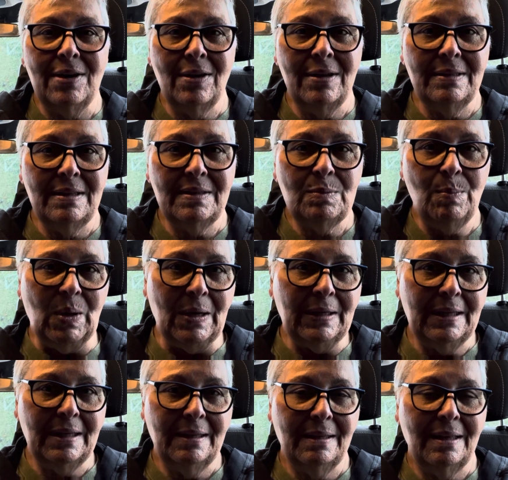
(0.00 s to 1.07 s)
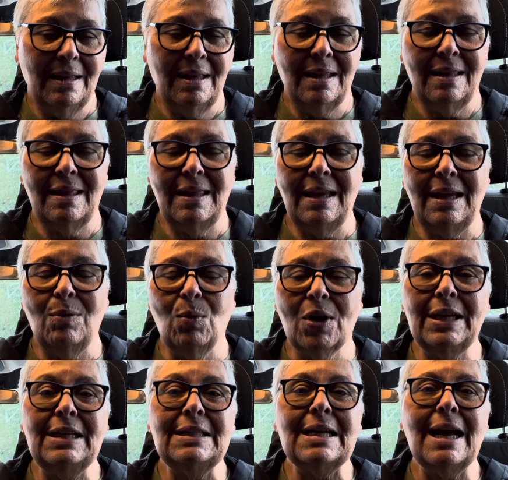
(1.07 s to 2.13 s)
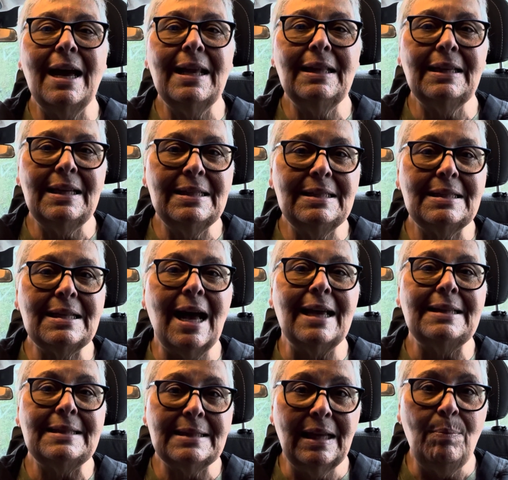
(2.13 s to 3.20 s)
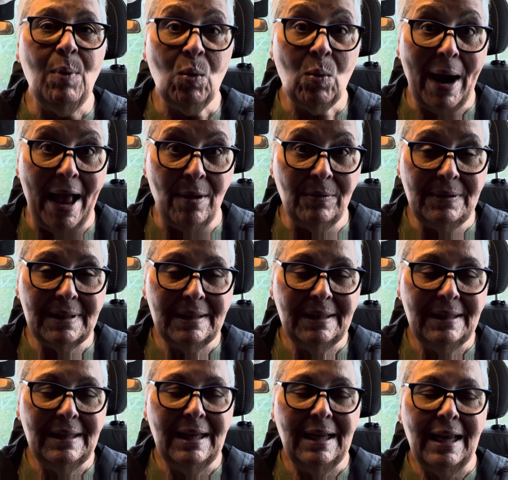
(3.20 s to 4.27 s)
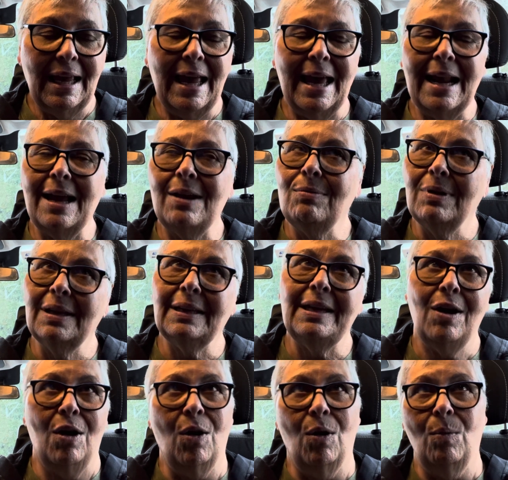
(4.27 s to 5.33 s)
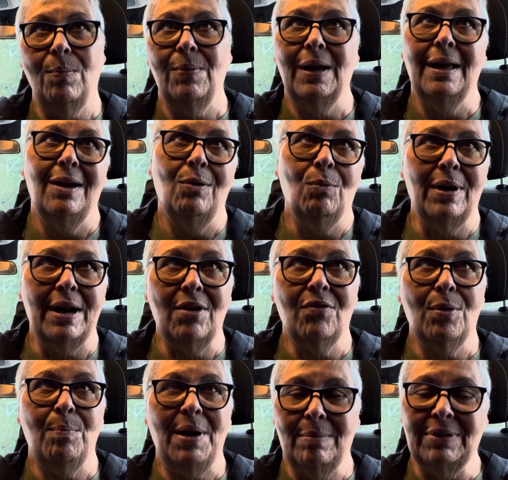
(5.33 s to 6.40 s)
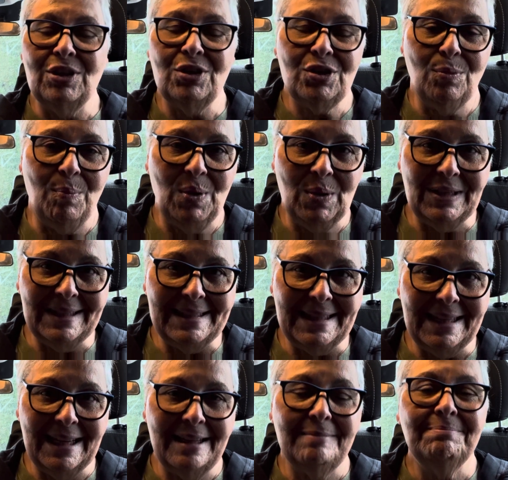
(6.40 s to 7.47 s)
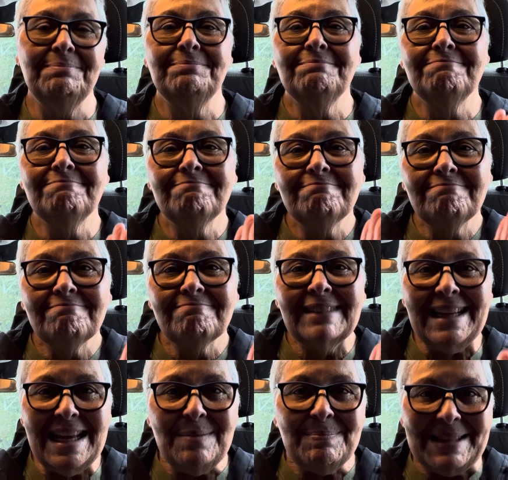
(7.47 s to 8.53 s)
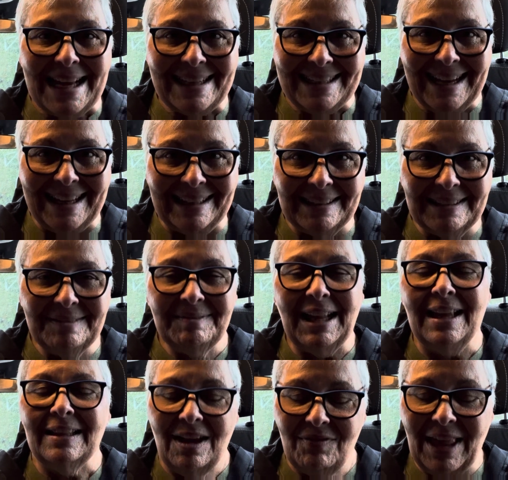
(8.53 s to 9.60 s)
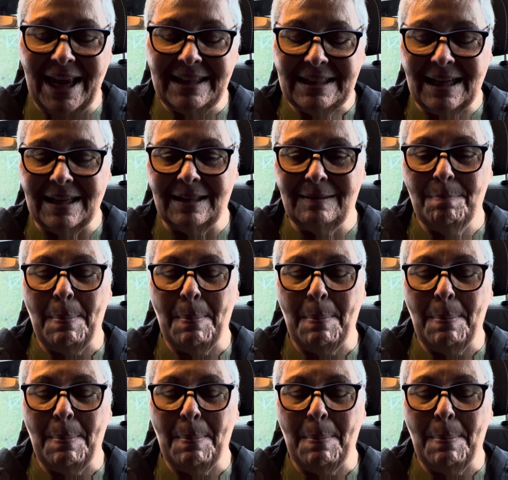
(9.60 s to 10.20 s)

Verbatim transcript: on this book, the working title is I Sleep Around and I really hope whatever publisher purchases it keeps that title. I love that title